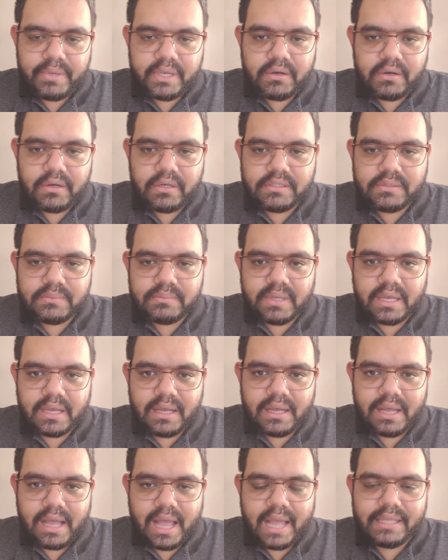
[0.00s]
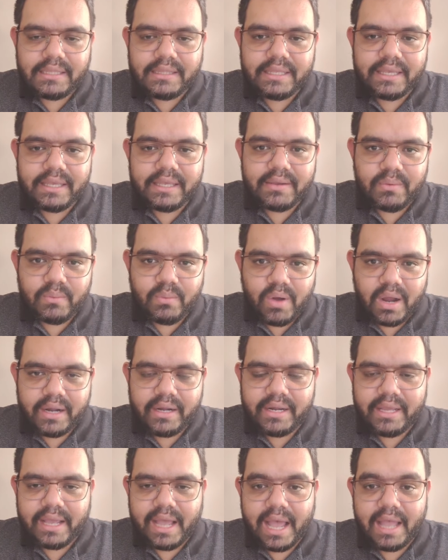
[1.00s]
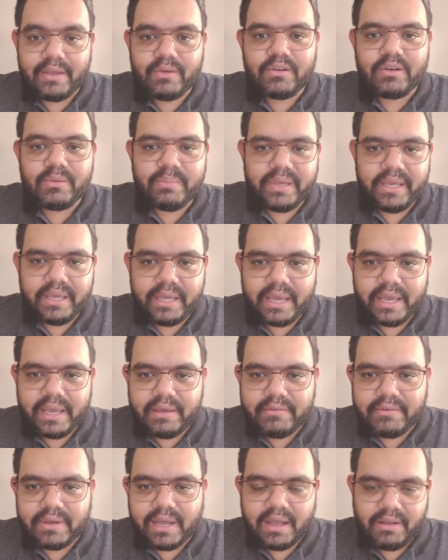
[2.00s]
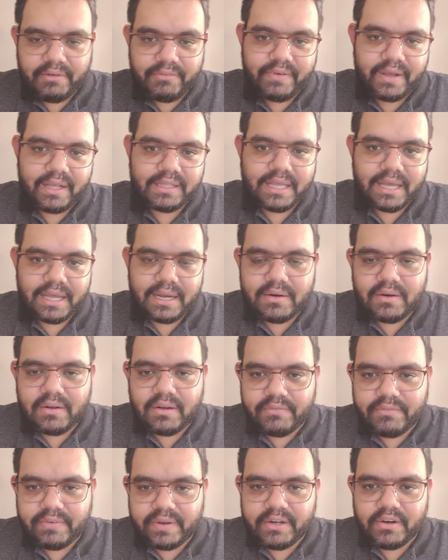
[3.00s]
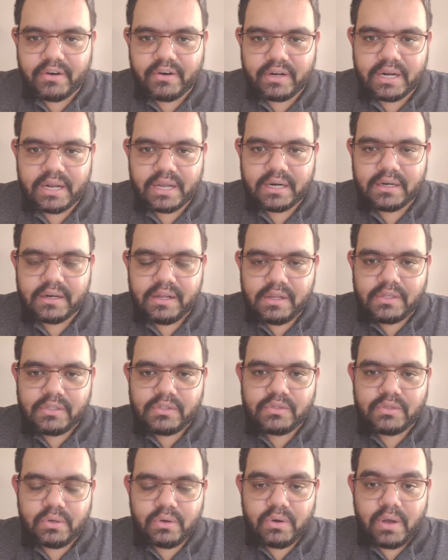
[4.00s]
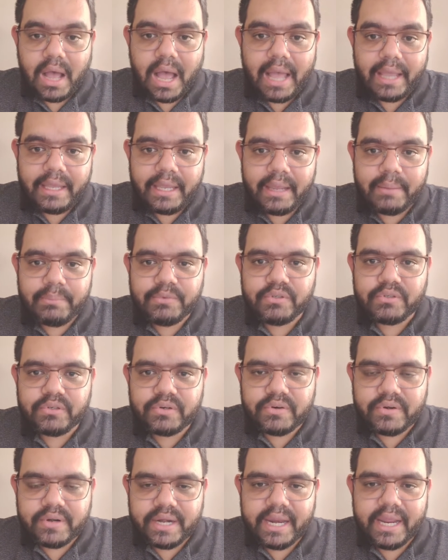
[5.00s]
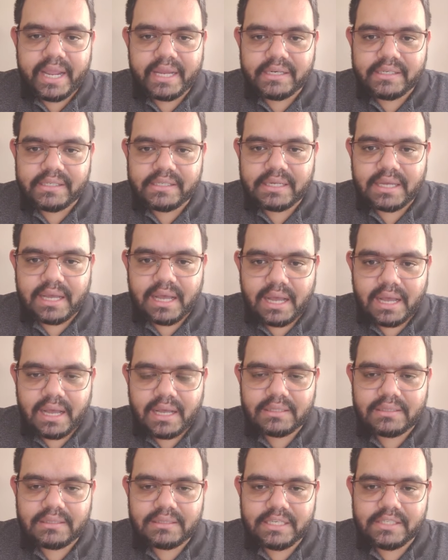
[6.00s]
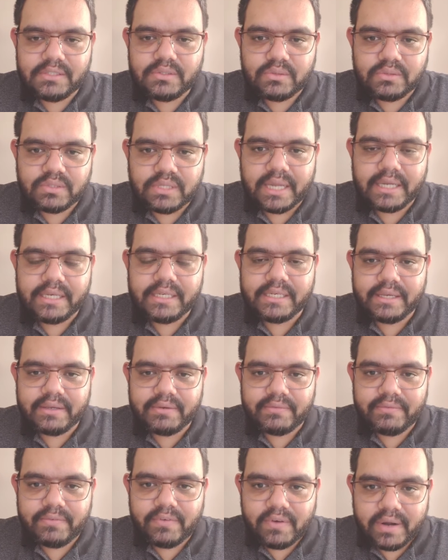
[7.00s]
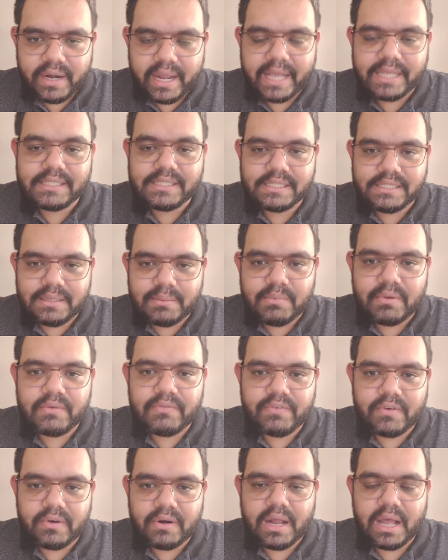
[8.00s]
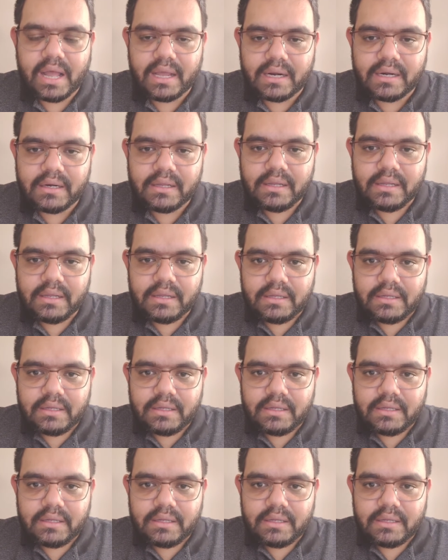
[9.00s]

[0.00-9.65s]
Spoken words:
because I think one day I will be a father of a daughter. So I have to create this society for accessible for her.